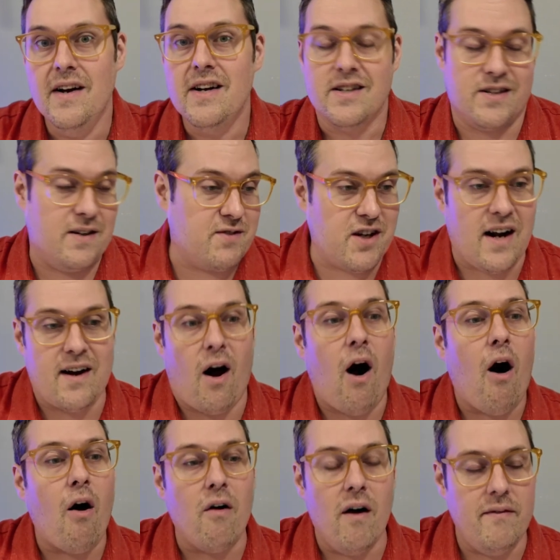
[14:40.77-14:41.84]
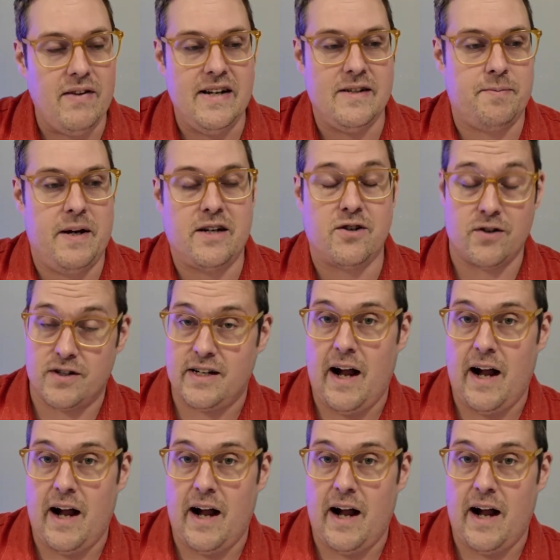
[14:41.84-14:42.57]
So I've shot all of these pictures.